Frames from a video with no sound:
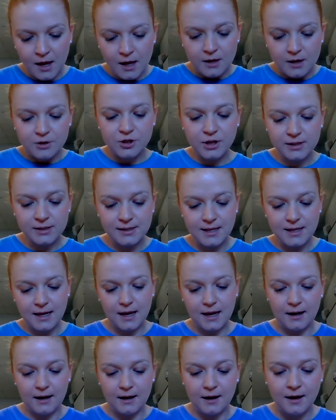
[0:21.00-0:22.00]
Just
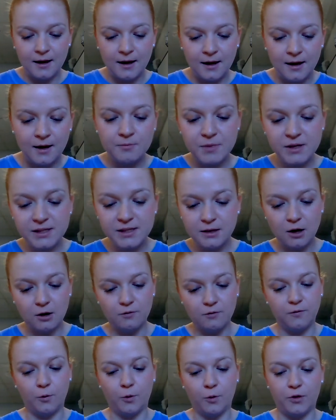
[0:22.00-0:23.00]
then, Miss
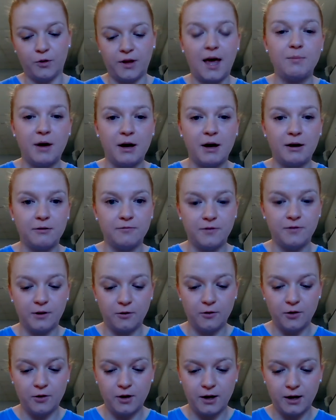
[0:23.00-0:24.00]
Goforth came out of the
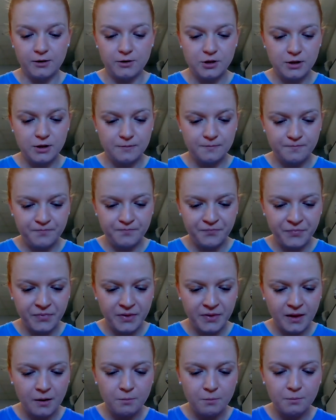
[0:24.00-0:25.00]
garage.
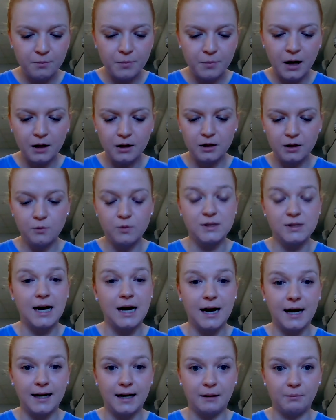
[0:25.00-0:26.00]
Polly was
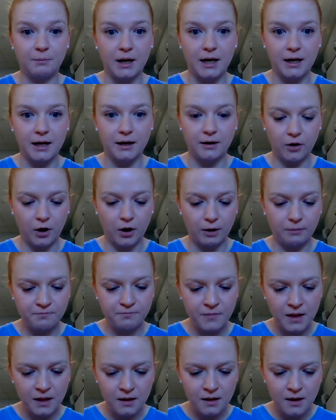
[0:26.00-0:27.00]
hiding behind her.
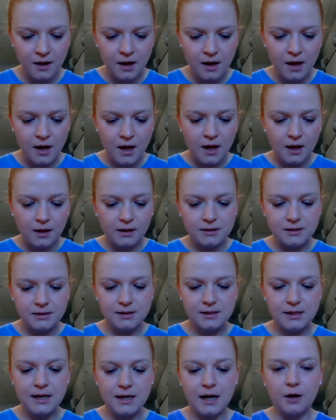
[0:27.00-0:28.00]
"Let's
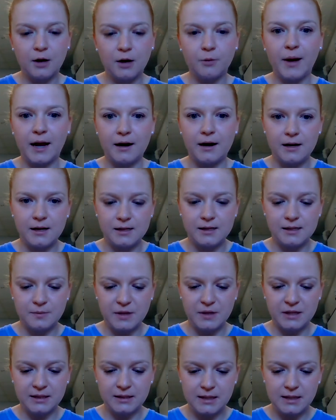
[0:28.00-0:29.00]
see how bad it is,
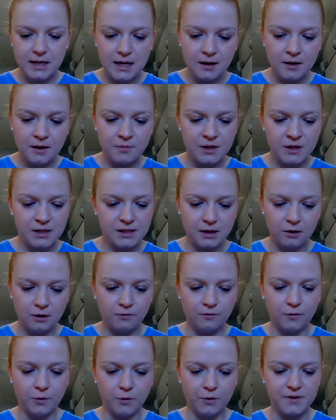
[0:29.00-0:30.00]
Misty," Miss
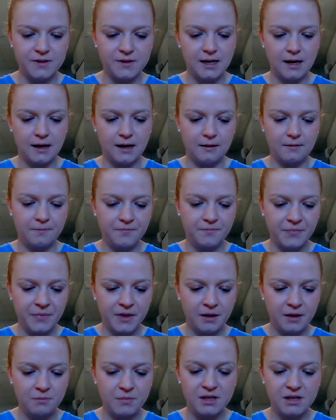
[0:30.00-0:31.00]
Goforth said.
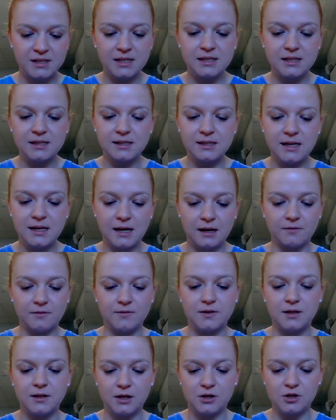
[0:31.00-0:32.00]
Misty
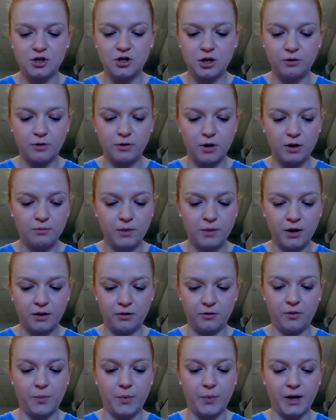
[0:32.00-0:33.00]
sniffed and showed her mother
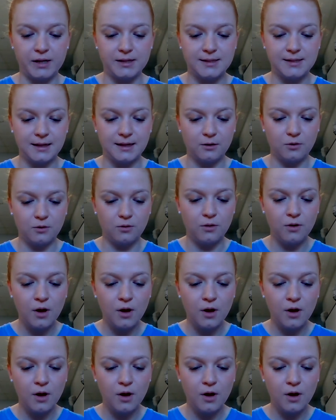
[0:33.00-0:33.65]
the bicycle.